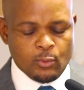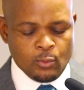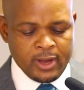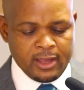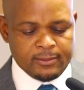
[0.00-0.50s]

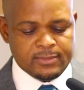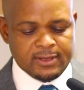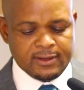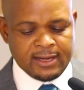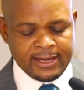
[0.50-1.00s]
were
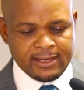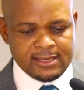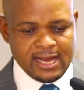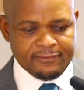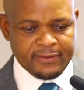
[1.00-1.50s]

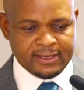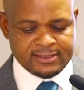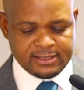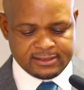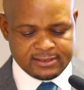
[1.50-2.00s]
greatly
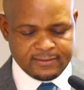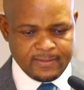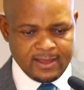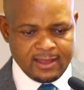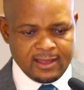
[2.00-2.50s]
affected.
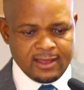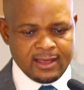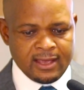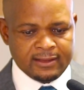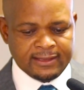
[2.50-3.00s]

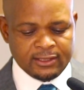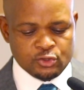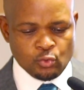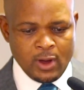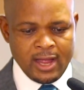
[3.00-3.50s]
That
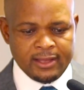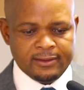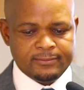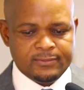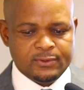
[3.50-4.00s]
is why
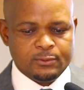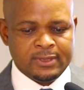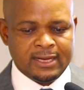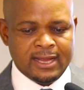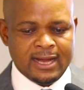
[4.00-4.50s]

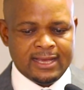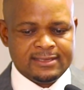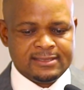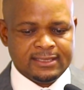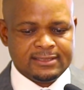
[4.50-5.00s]
we
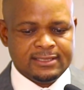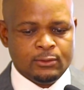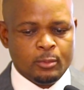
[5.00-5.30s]
realized that the